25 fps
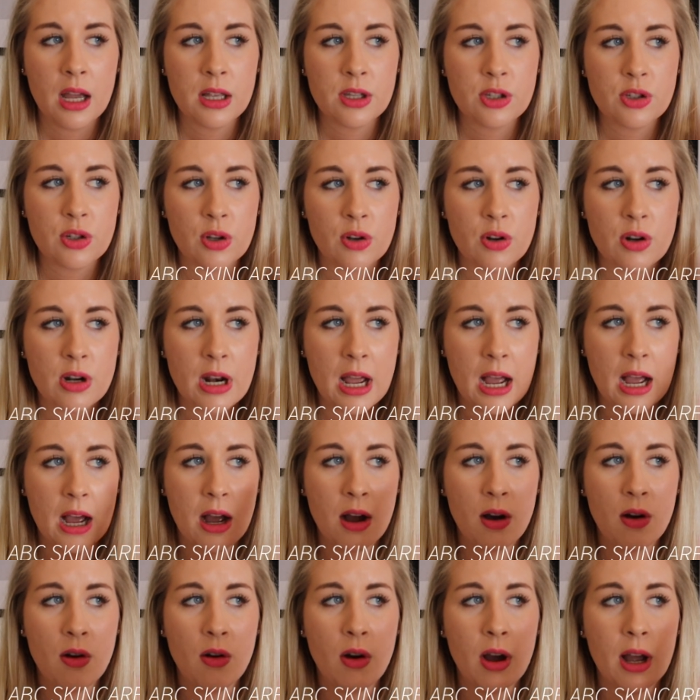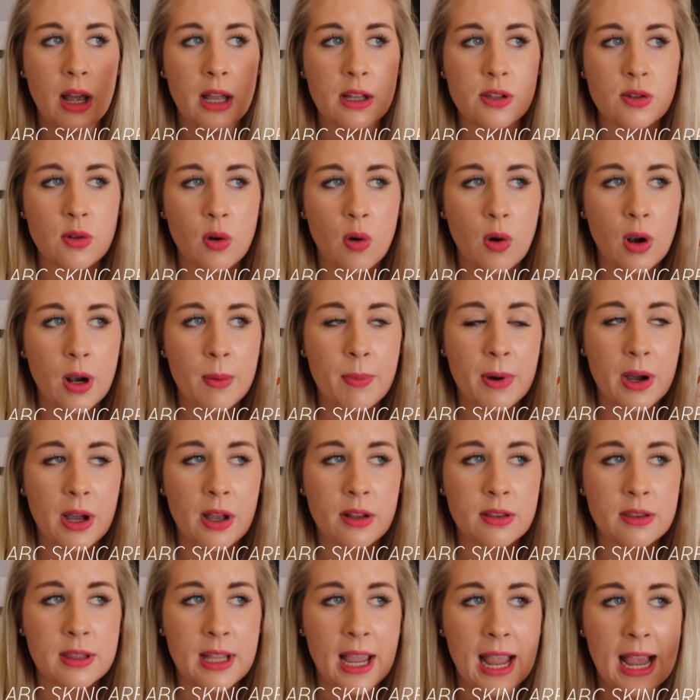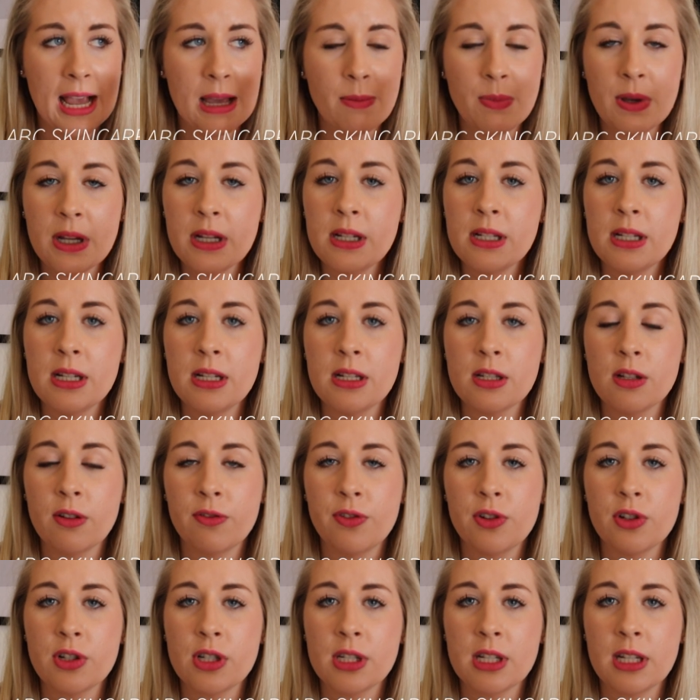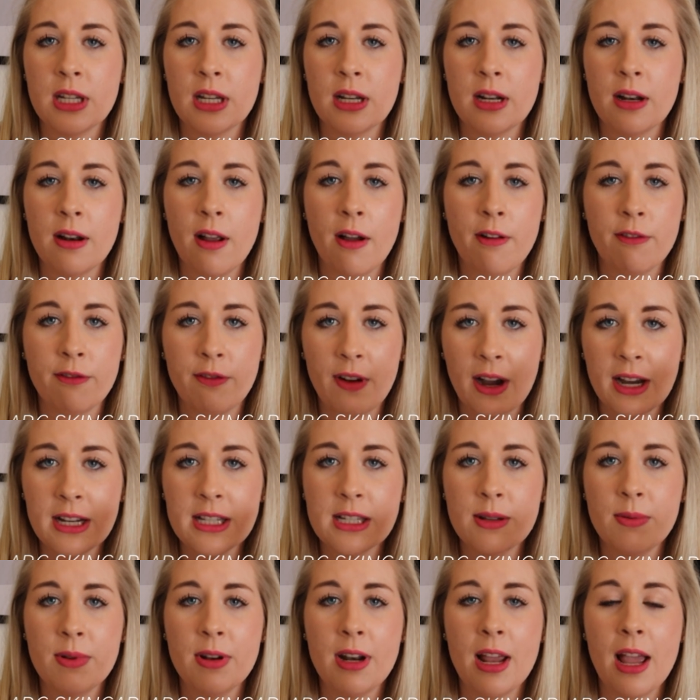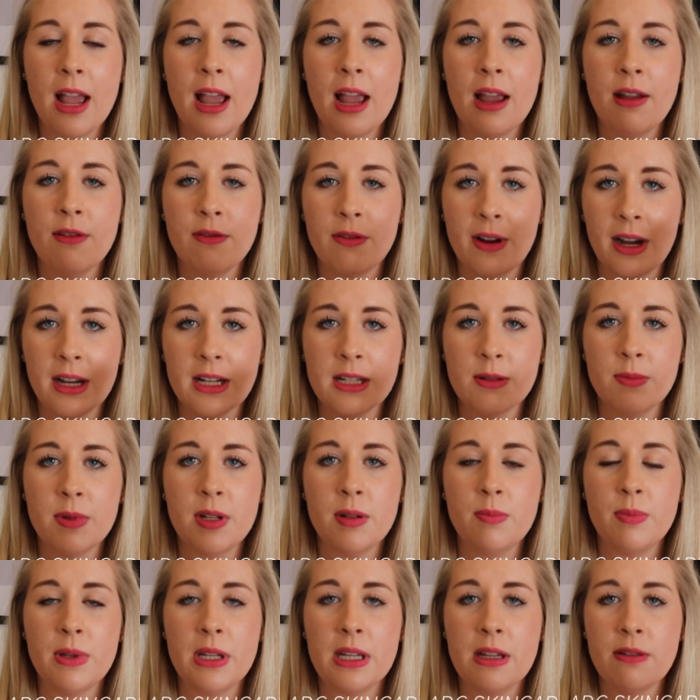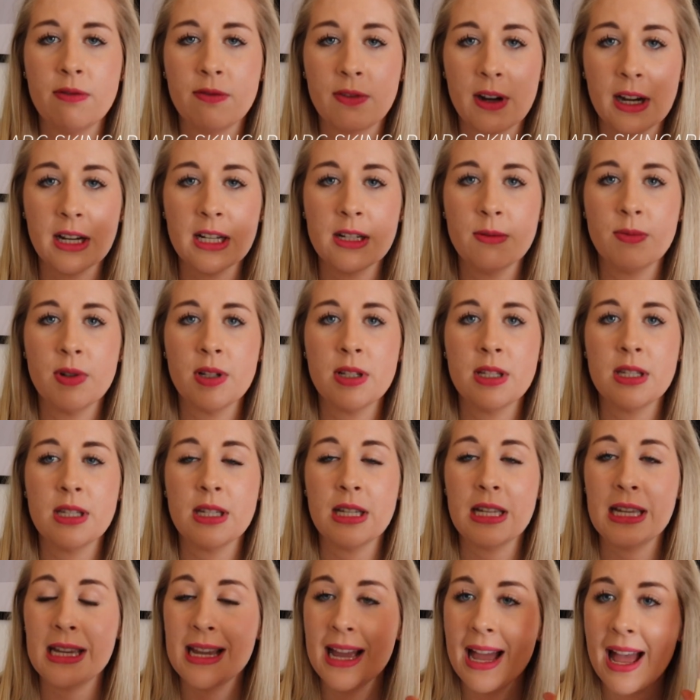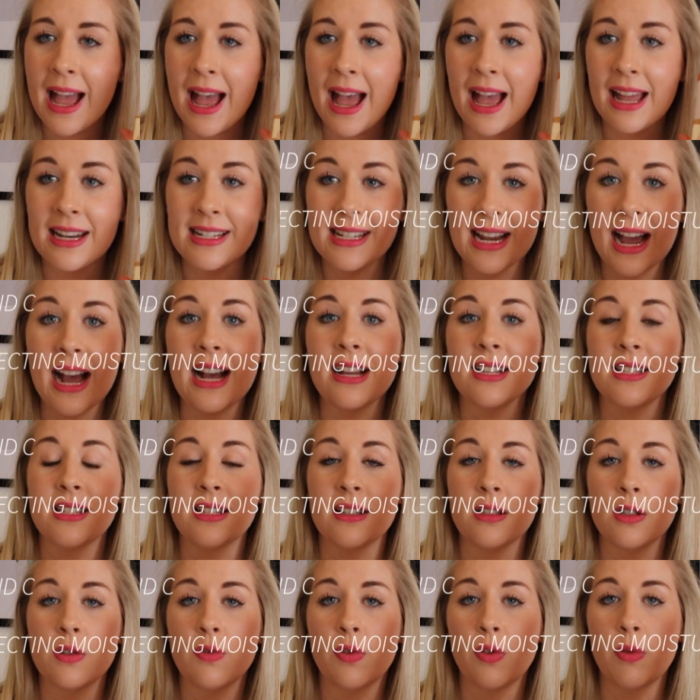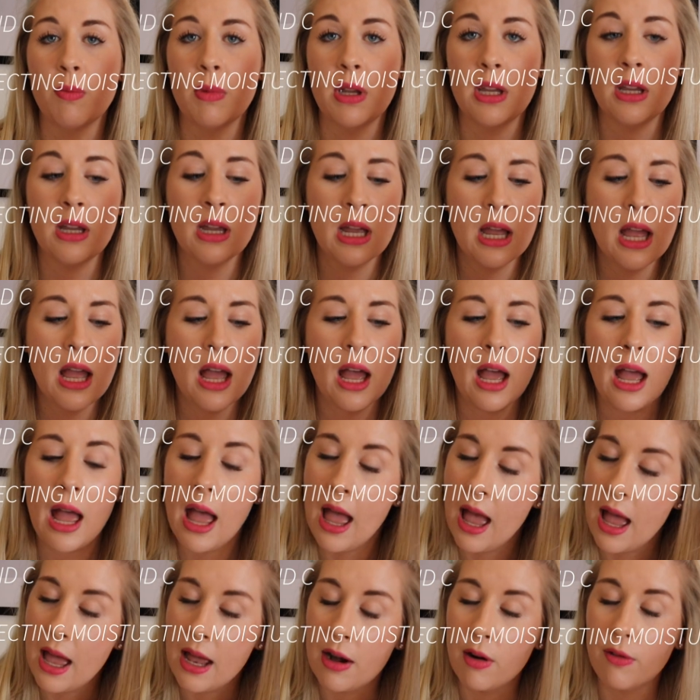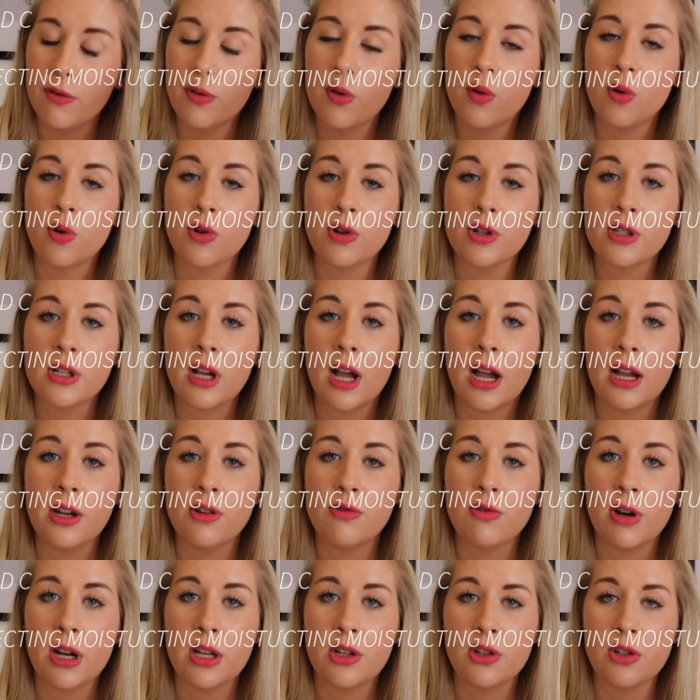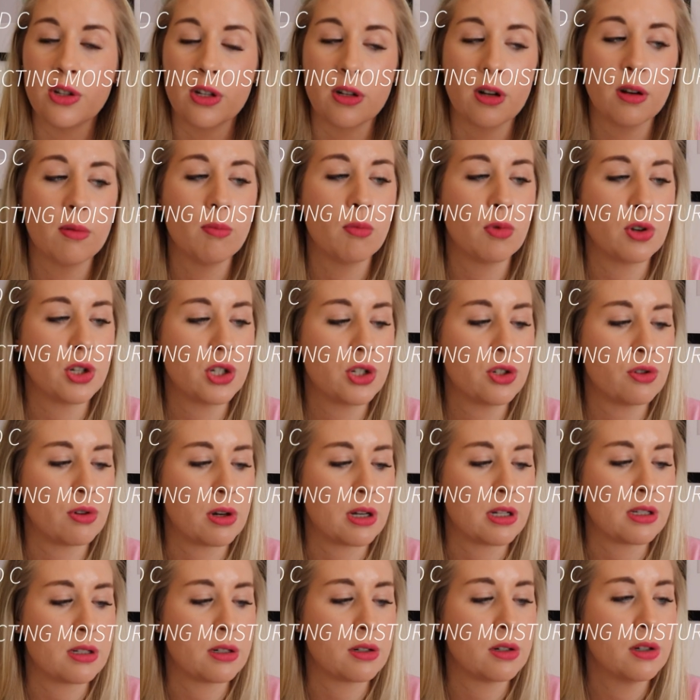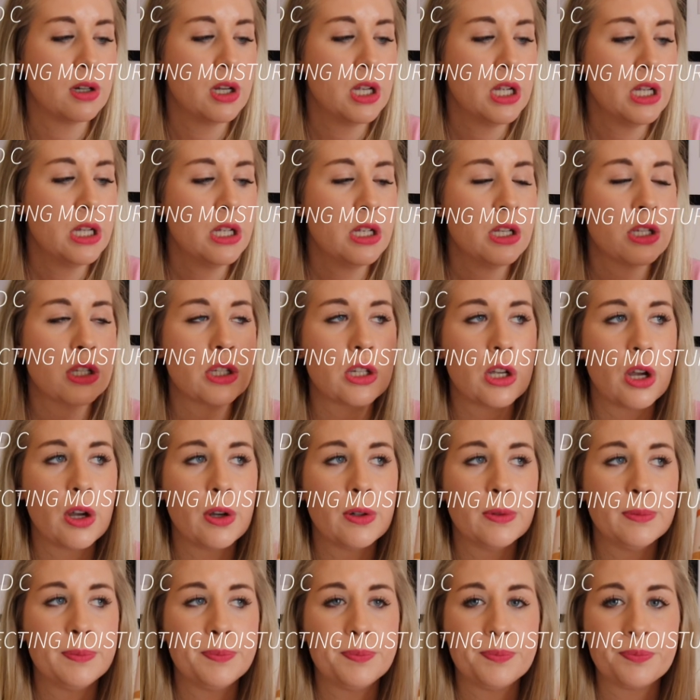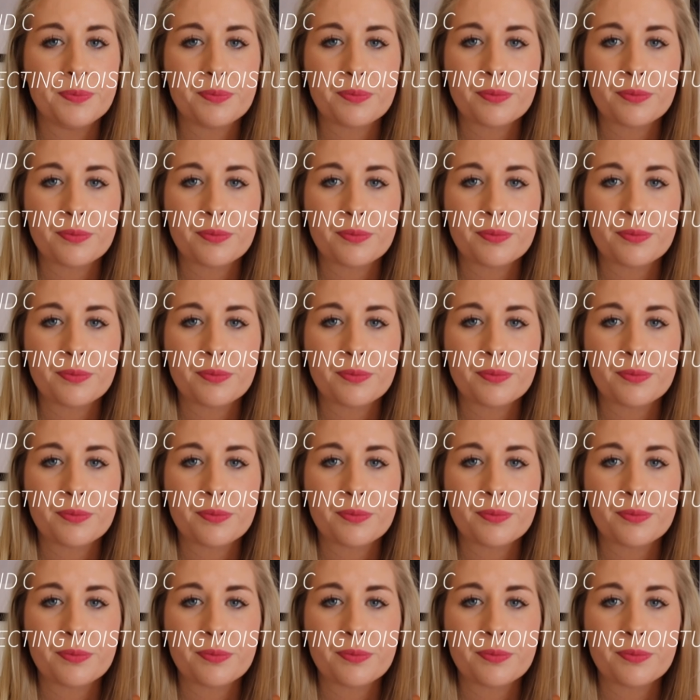So now it's all about the ABCs of your skin: vitamin A, vitamin B, vitamin C, and acids for me. And of course, hydration, moisturizer. So